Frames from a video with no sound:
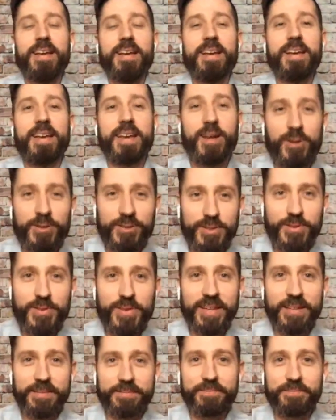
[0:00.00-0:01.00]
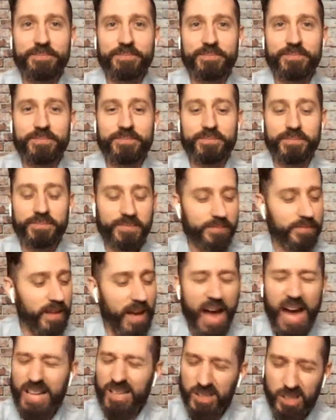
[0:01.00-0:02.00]
here's the thing.
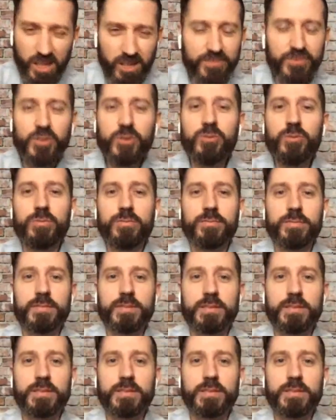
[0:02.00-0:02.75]
I love you.